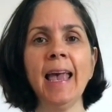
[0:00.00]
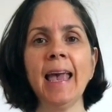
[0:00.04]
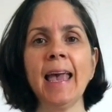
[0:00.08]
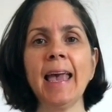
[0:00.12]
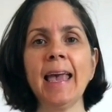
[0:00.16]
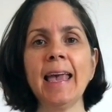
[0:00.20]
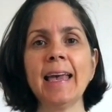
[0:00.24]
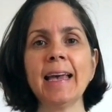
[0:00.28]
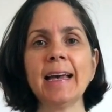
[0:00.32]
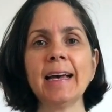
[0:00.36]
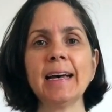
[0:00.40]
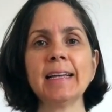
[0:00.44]

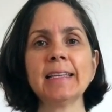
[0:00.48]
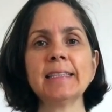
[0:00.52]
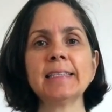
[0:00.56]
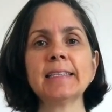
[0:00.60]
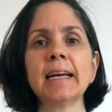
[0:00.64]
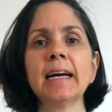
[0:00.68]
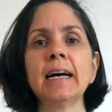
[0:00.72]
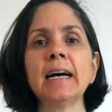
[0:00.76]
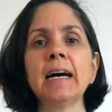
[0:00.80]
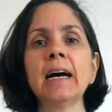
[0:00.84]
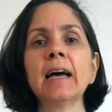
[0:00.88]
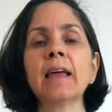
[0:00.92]
and
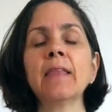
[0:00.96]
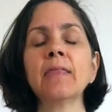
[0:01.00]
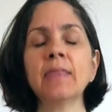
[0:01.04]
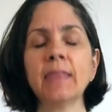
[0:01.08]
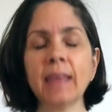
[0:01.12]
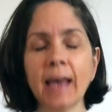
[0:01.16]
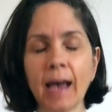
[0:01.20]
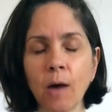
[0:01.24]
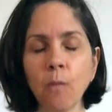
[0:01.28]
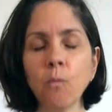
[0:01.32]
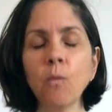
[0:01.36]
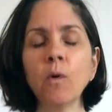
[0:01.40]

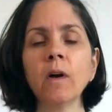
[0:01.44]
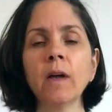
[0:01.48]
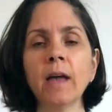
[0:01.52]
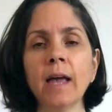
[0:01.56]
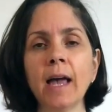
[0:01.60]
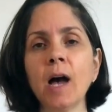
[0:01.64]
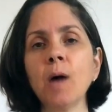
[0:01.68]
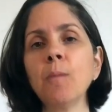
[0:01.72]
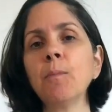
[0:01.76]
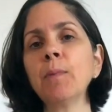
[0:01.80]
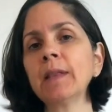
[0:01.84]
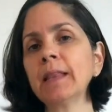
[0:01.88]
that will
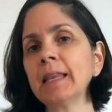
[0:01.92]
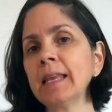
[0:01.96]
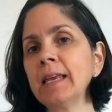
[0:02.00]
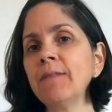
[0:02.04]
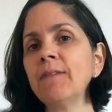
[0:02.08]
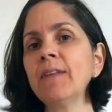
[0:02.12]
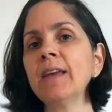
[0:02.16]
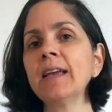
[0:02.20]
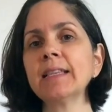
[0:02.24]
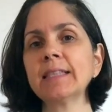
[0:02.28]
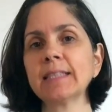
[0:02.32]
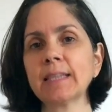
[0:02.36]
help
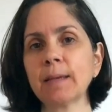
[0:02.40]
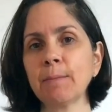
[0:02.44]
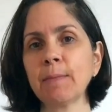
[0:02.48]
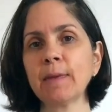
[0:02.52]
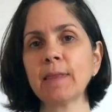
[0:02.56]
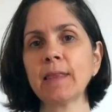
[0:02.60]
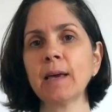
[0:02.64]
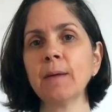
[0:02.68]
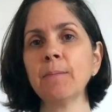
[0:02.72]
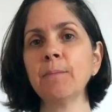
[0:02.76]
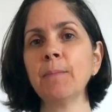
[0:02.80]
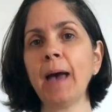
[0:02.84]
alleviate some of the